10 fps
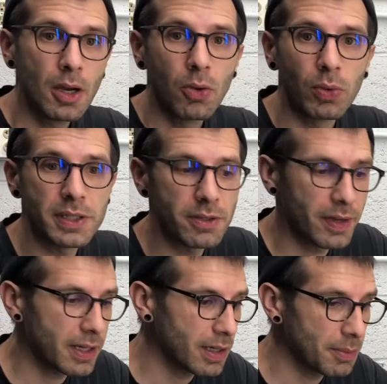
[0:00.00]
Once you've
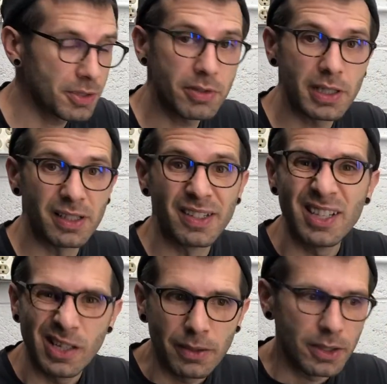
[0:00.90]
had an opportunity
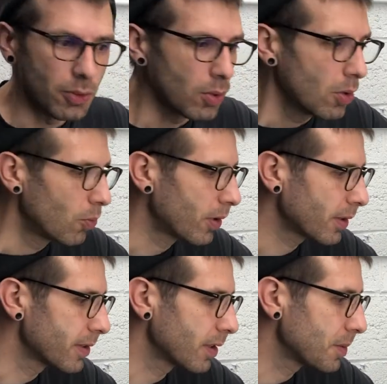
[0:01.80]
work
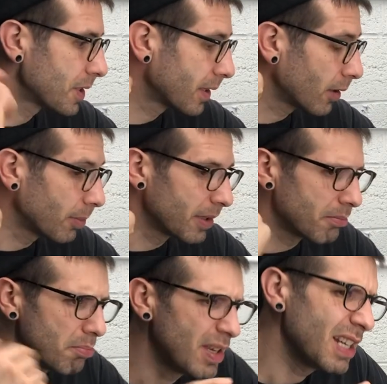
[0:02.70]
the subject a little bit,
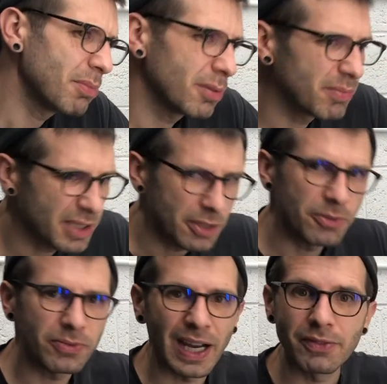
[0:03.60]
minimum,
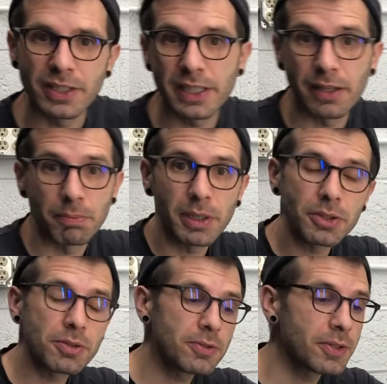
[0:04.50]
5 to 10
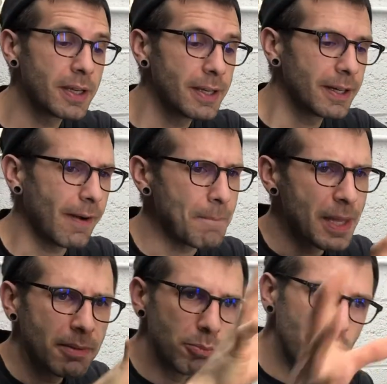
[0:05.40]
pictures,
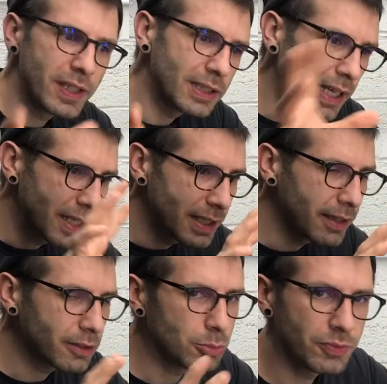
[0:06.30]
moving lighting
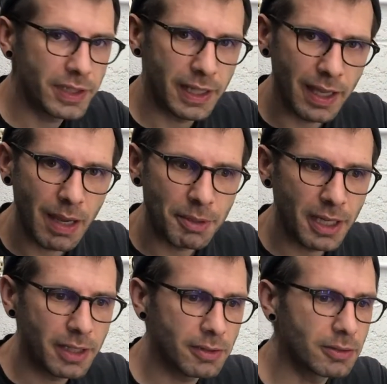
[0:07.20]
angle, moving the camera
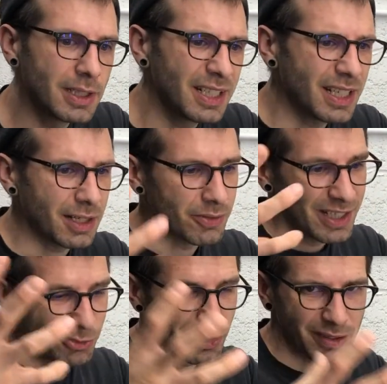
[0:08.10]
angle, kind of
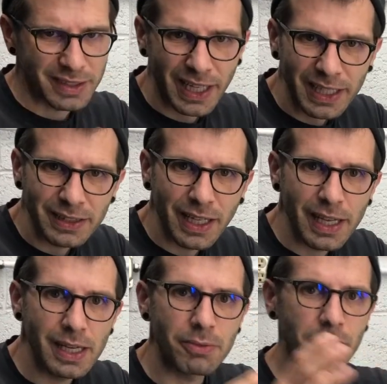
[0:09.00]
real tight
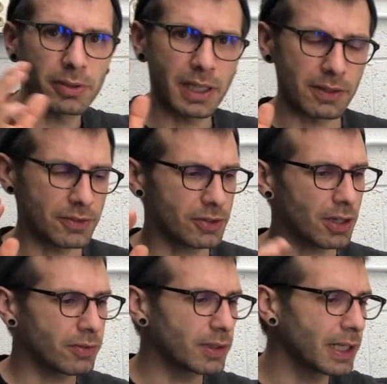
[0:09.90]
lighting, real kind of
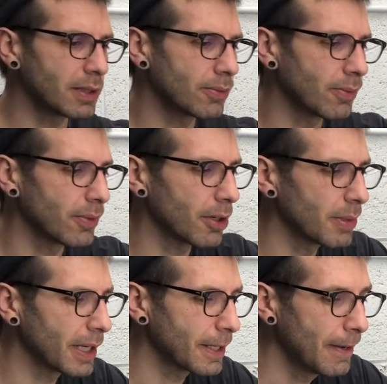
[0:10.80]
soft lighting from far
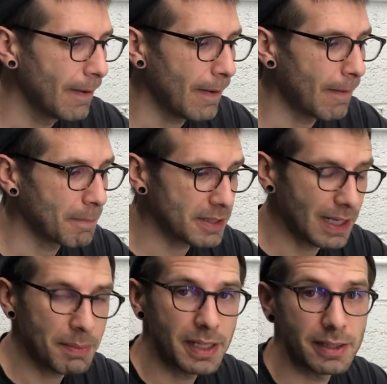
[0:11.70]
back. It's
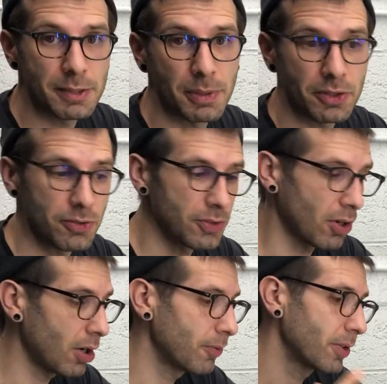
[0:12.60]
time to get these pictures
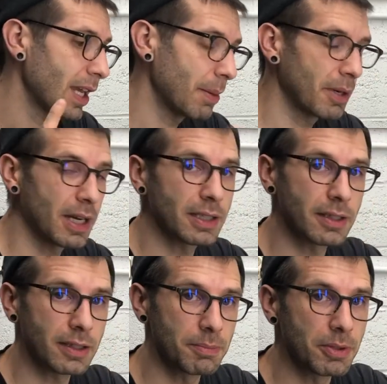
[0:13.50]
off your camera onto
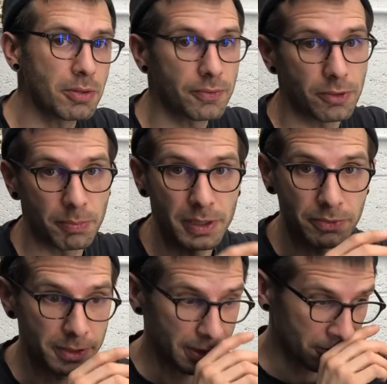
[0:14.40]
the computer for a bit of
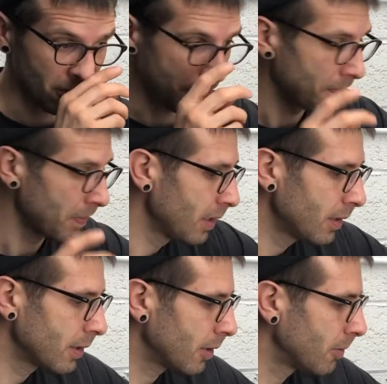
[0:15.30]
retouching.
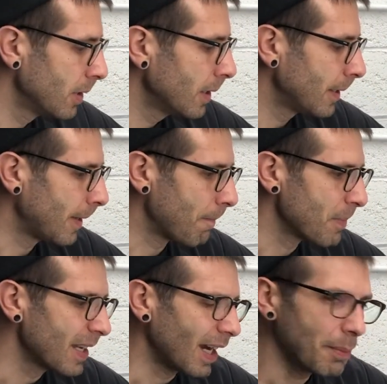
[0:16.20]
Now, I'm
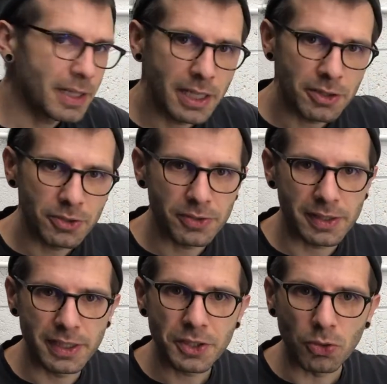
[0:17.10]
going to introduce the
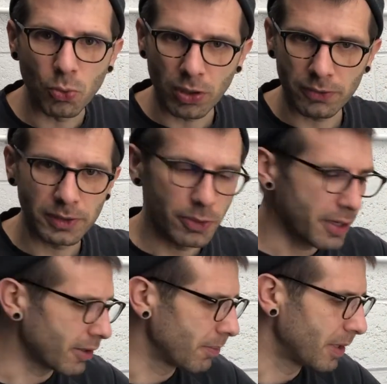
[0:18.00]
digital workflow
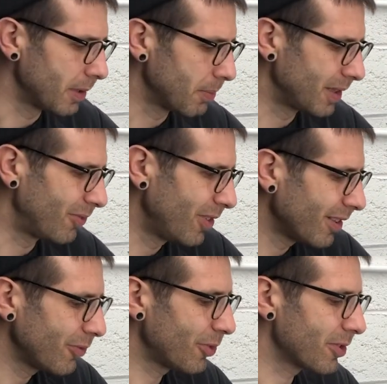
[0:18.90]
here in a minute, but the
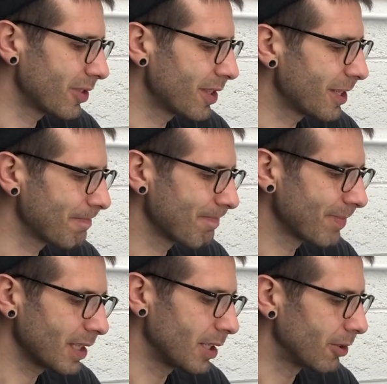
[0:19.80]
very first thing,
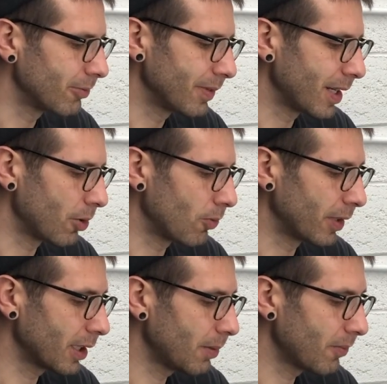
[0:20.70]
we've got to
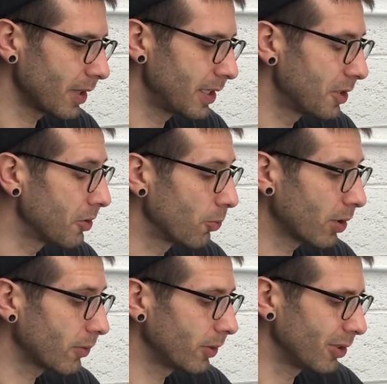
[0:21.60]
overcome for the digital
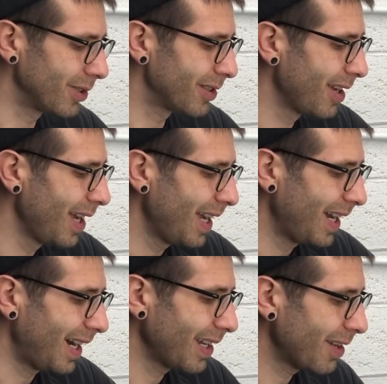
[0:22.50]
workflow is
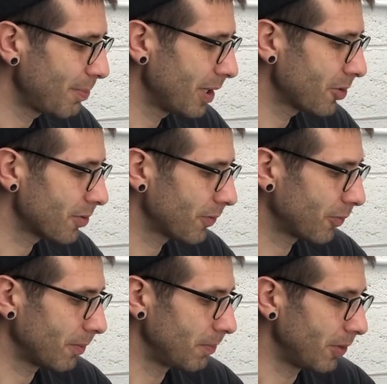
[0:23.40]
how to get pictures
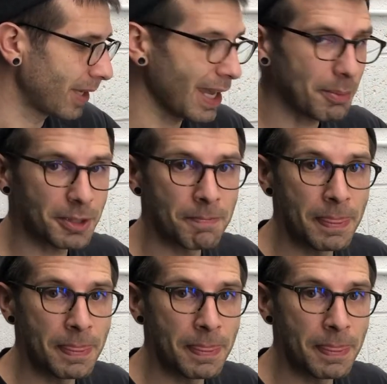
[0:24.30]
from your camera,